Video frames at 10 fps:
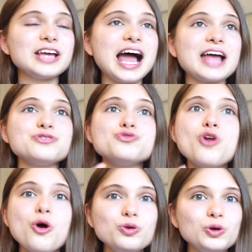had
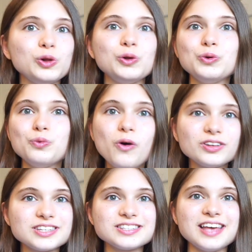no clue
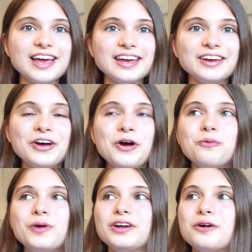what to say
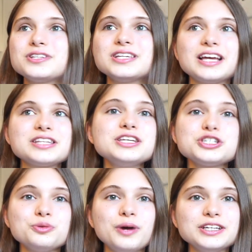when I was in that
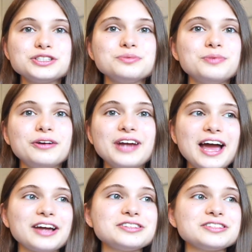situation where an
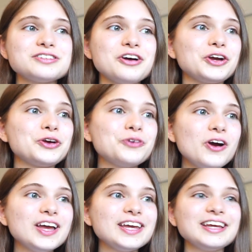actor started
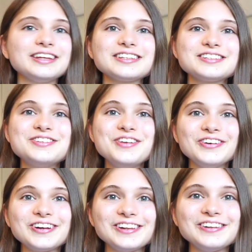crying and I had
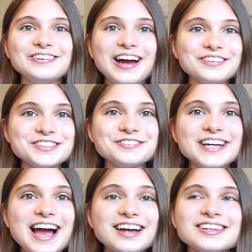not a clue how to
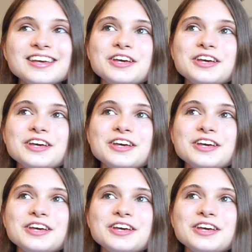react.